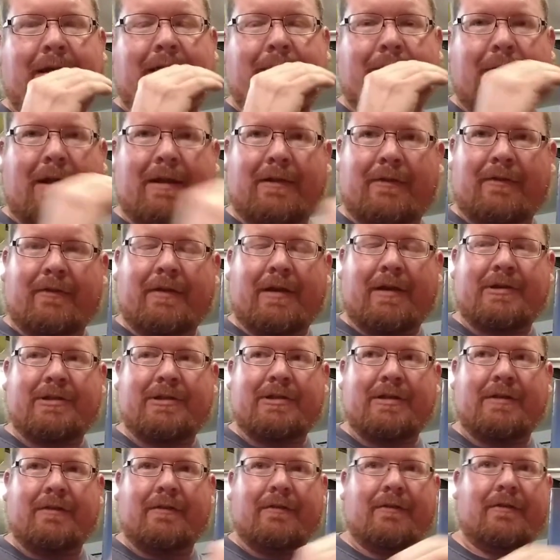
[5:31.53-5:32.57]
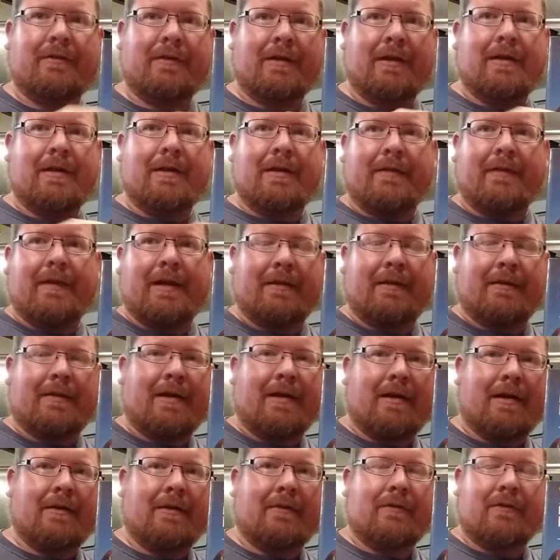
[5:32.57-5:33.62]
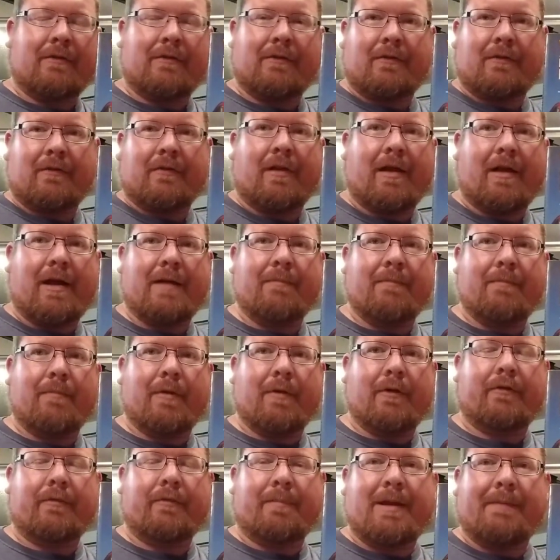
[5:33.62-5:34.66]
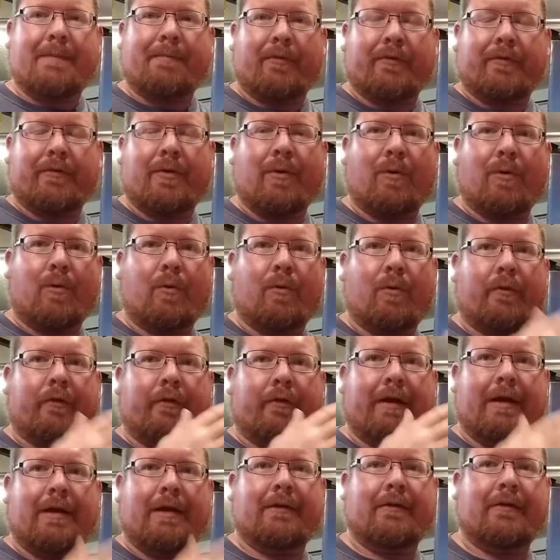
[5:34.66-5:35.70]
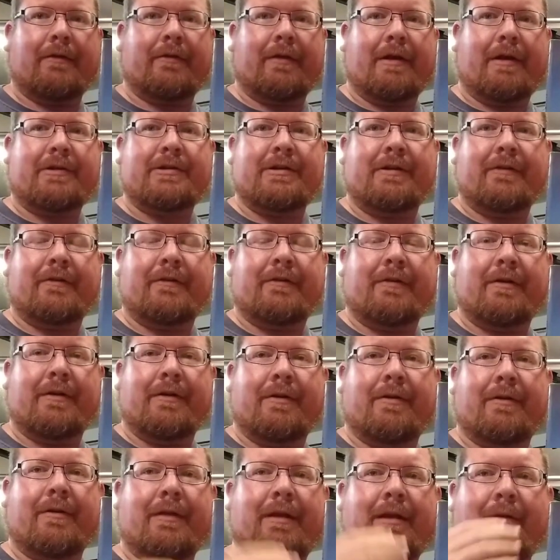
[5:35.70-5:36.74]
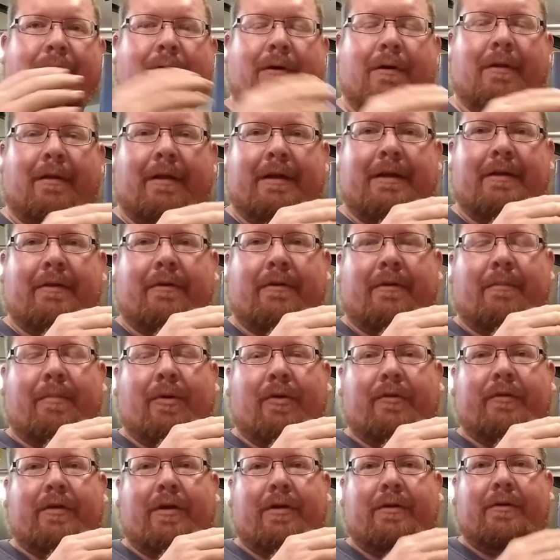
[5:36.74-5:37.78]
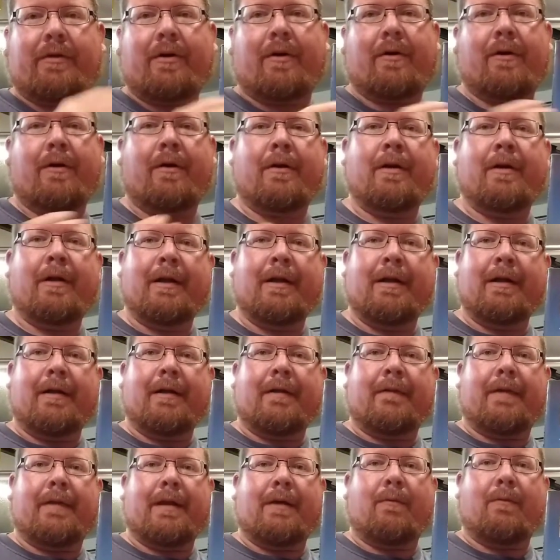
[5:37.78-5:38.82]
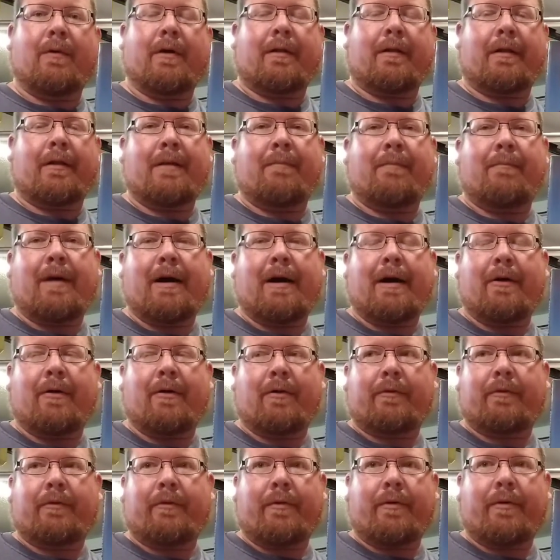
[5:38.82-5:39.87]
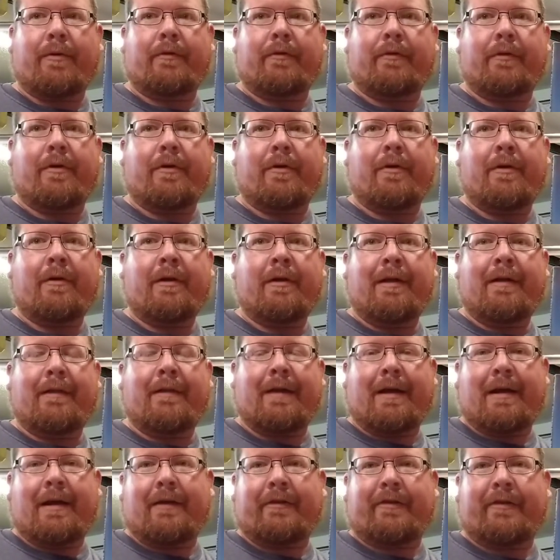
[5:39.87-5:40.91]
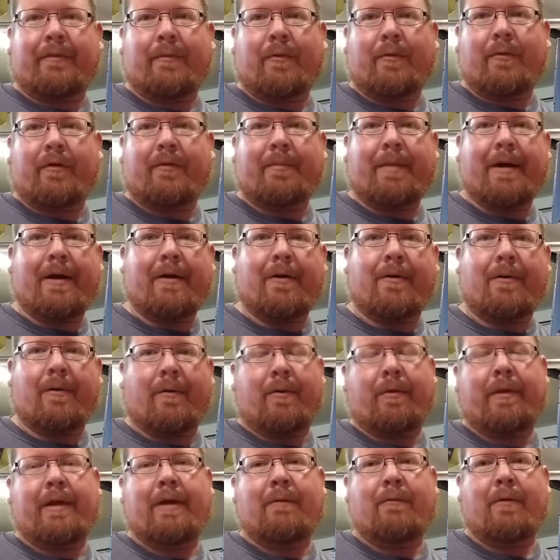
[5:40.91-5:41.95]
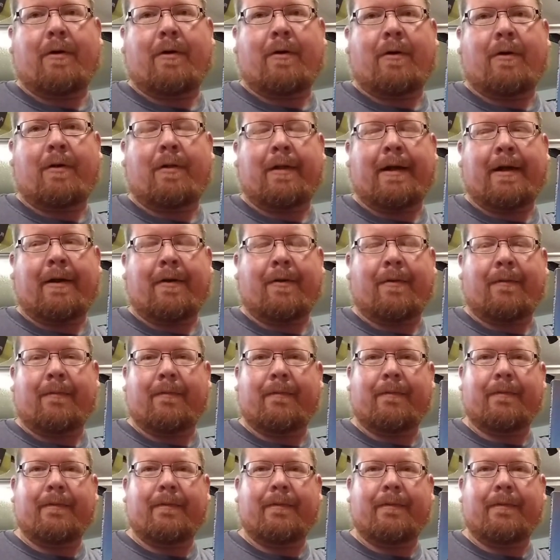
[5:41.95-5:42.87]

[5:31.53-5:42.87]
made sections that kind of slide most people's goals into sections. You know, they want like either a bolt-on car, they want like a mild cruiser that has some horsepower, or they want all-out,